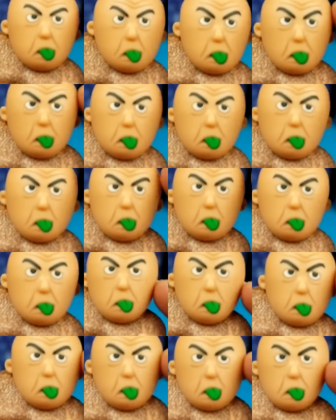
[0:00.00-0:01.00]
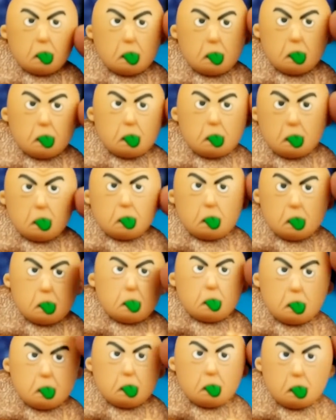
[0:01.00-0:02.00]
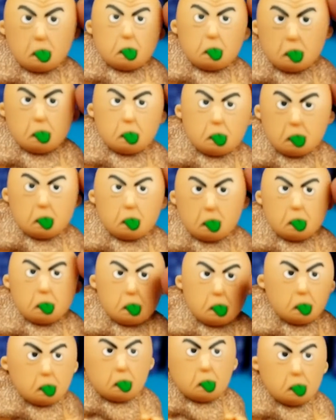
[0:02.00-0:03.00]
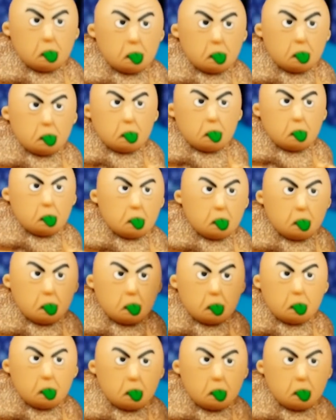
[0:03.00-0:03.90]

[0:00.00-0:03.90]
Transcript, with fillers: right in the head. He had a little screw loose in his head.